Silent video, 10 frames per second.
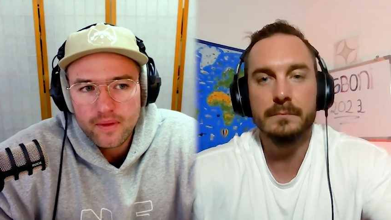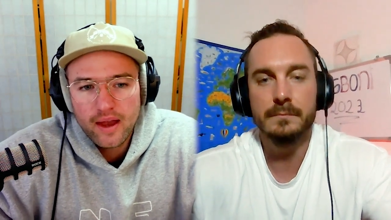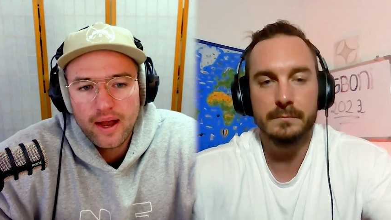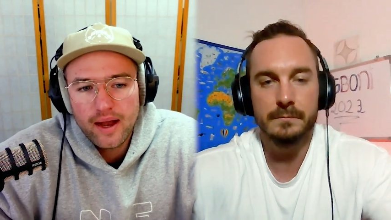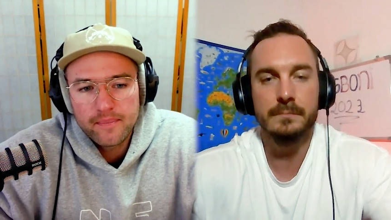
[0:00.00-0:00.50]

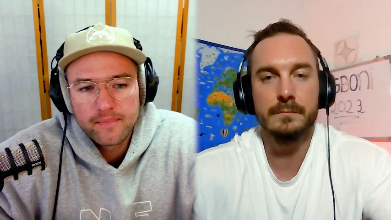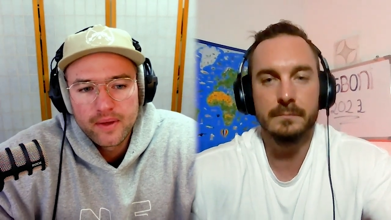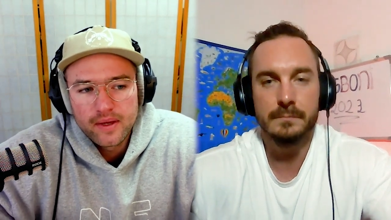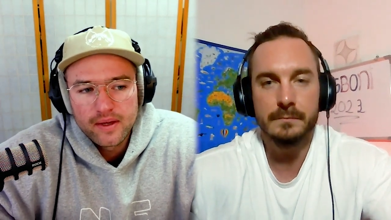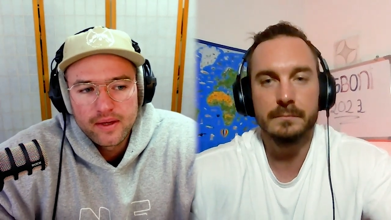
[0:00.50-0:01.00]
Speaker 1: Um,
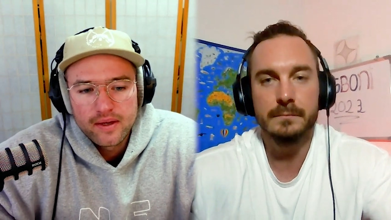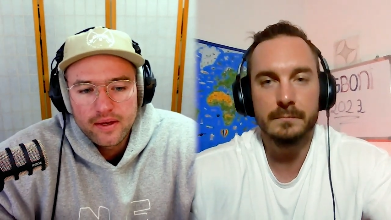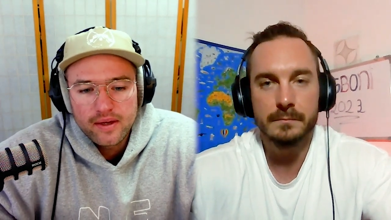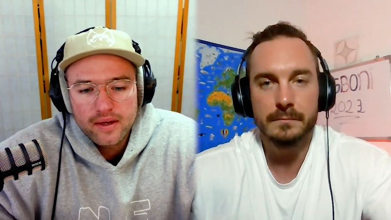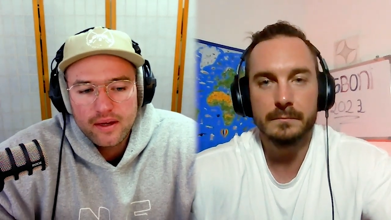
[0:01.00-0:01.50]

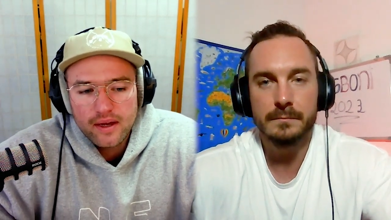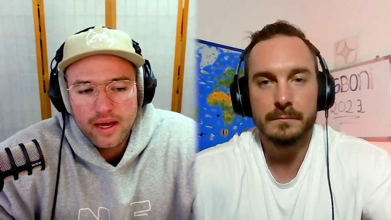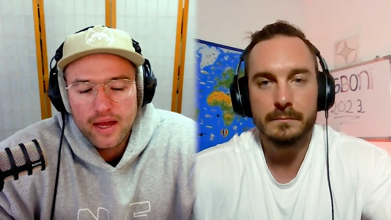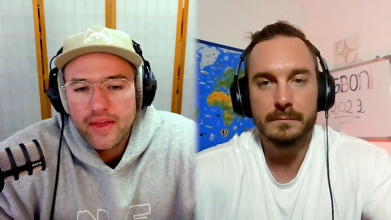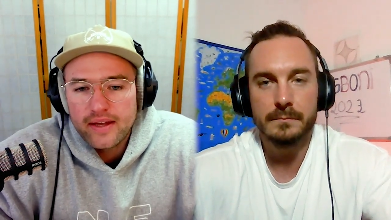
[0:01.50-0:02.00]

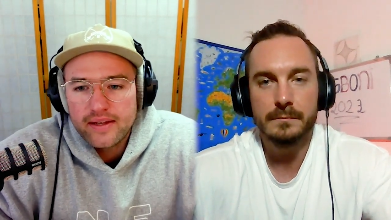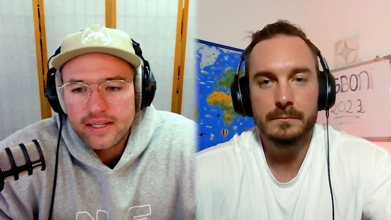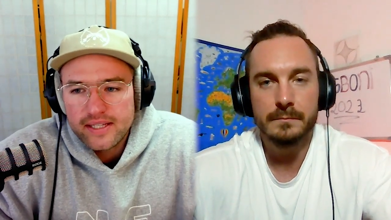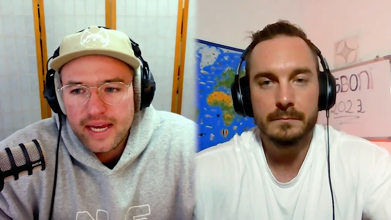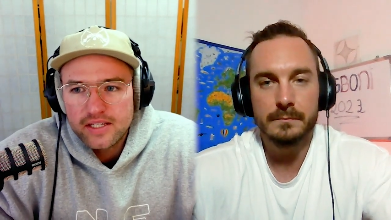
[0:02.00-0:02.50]
and that
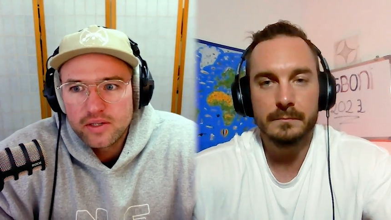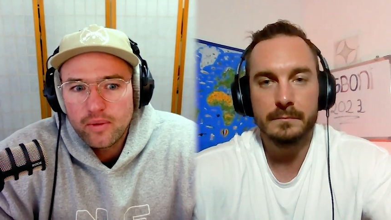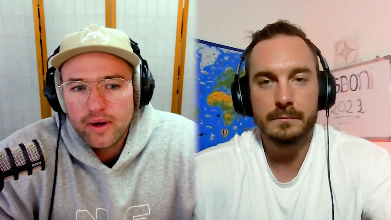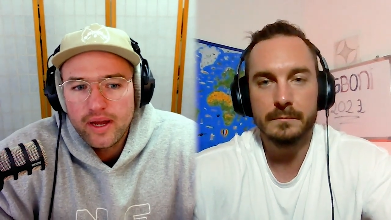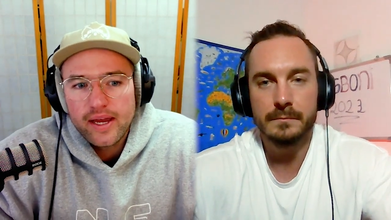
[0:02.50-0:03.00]
that takes
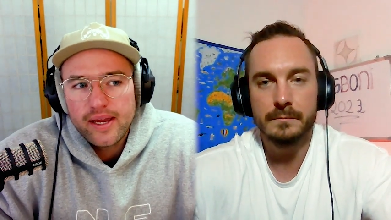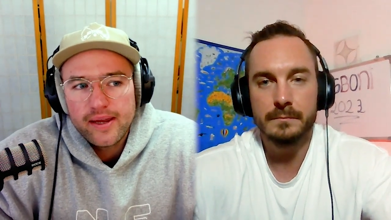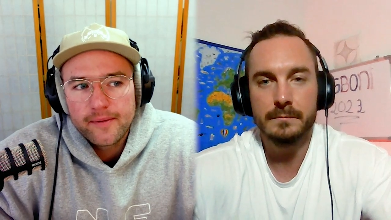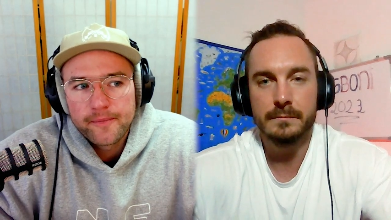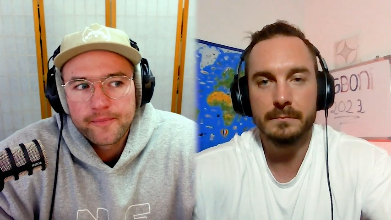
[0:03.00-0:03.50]

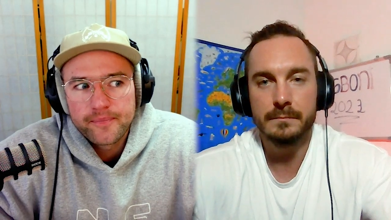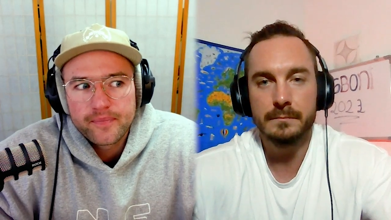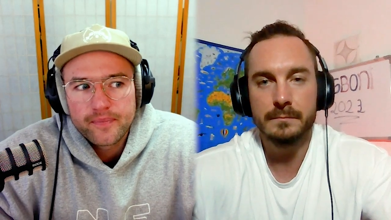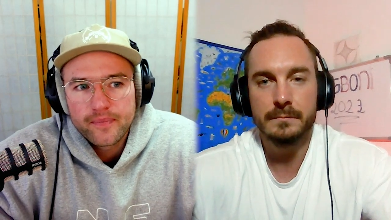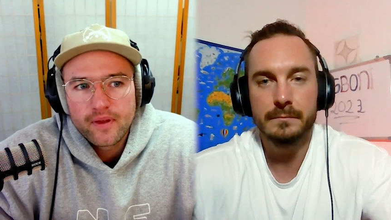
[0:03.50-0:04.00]
away,
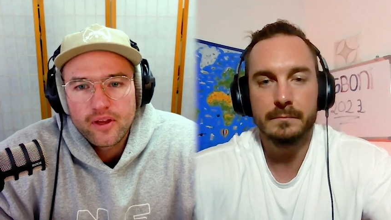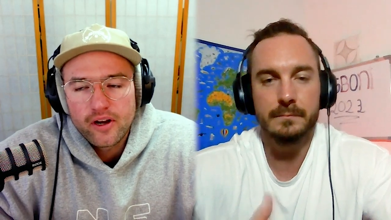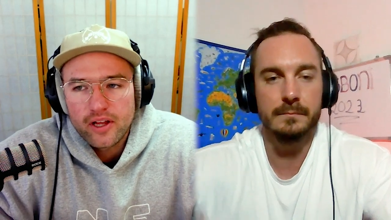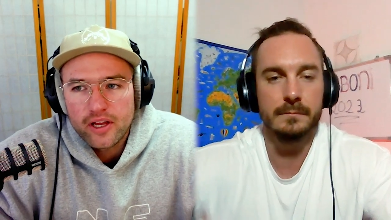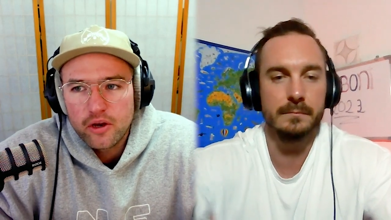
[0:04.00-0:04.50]
you
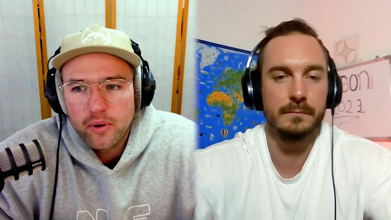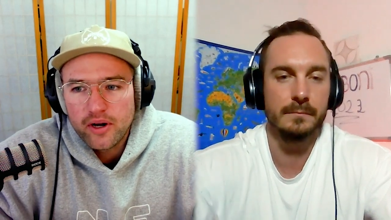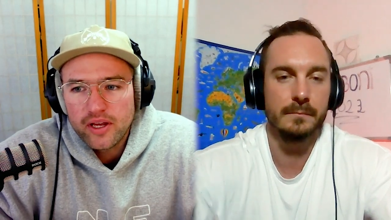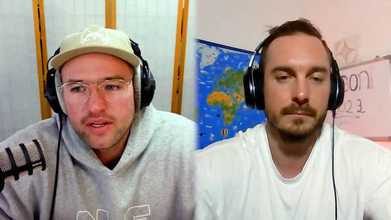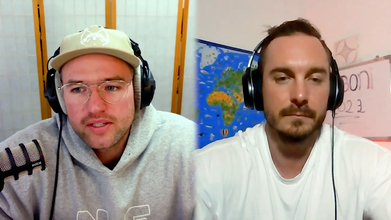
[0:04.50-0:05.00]
know, like your
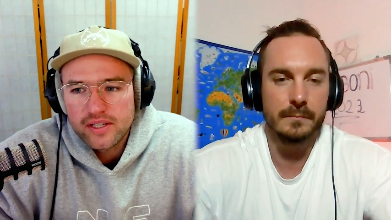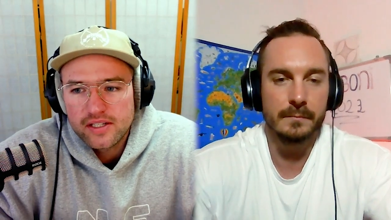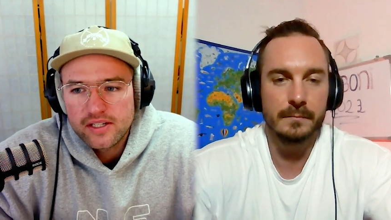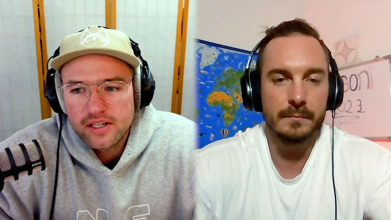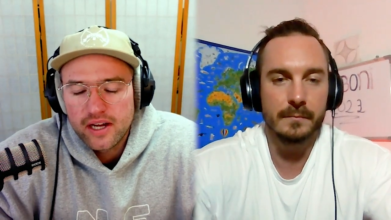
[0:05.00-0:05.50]
body is
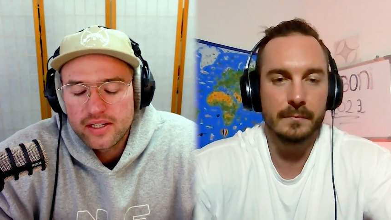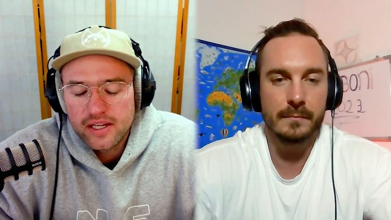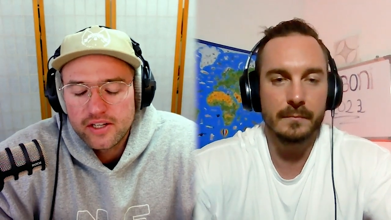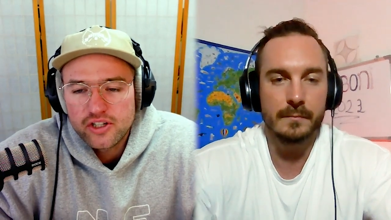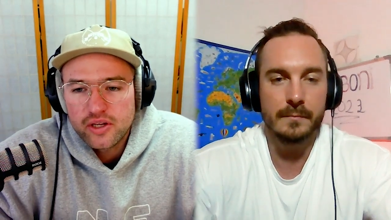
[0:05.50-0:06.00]
essentially
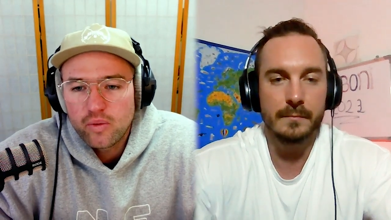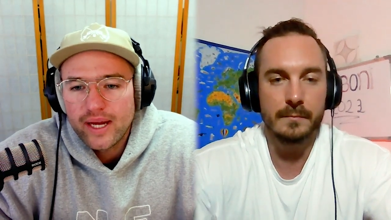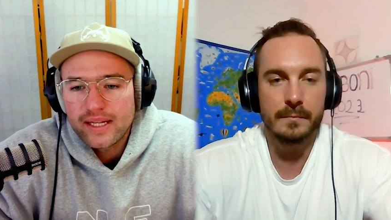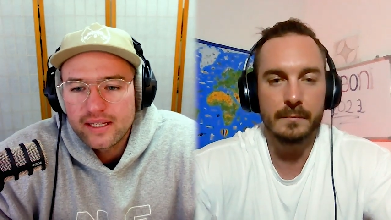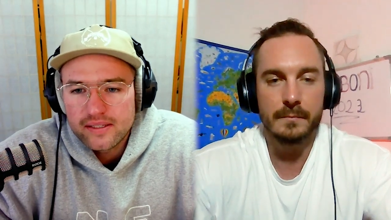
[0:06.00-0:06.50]
essentially
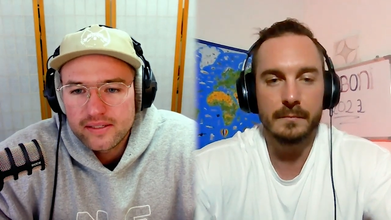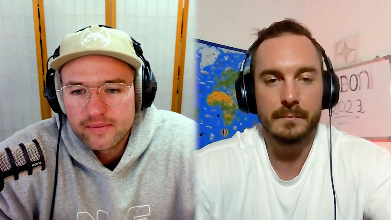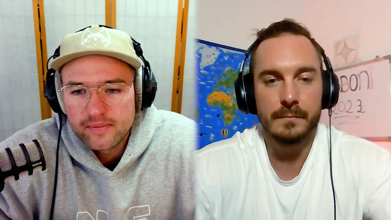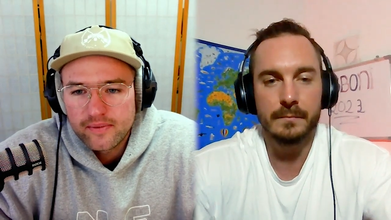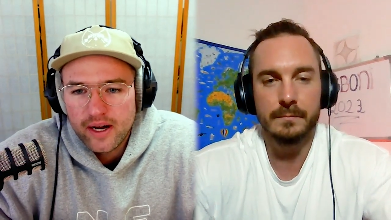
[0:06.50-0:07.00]
weightless,
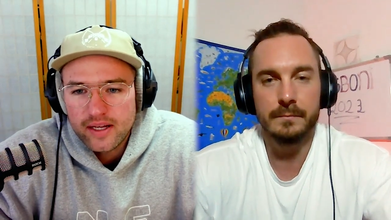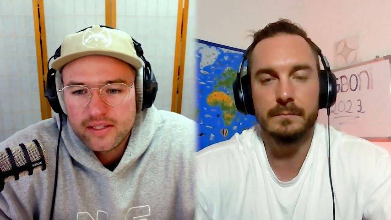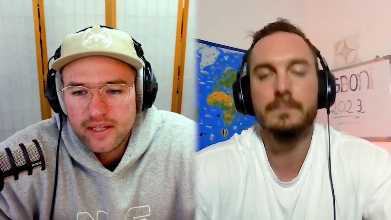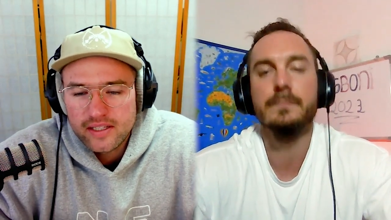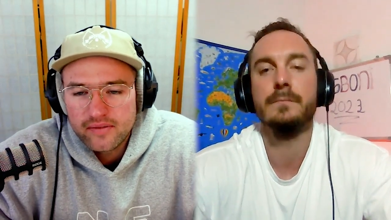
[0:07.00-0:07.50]
right?
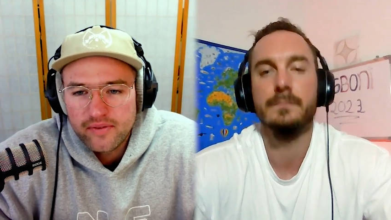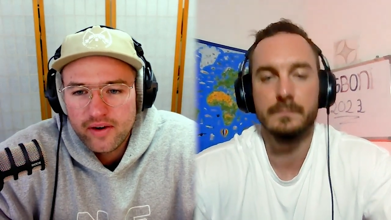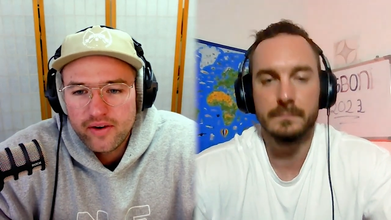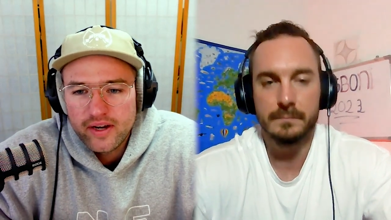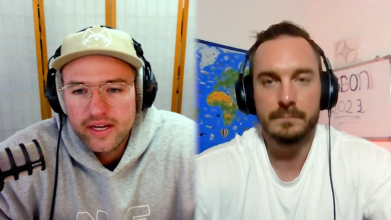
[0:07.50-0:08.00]
So that's a
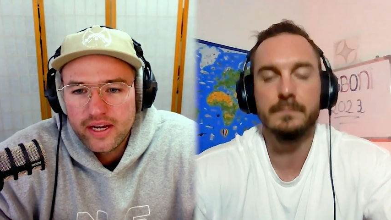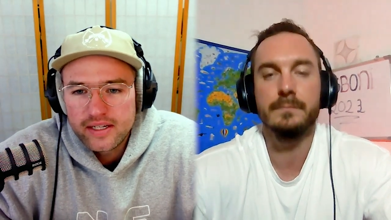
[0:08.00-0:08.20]
very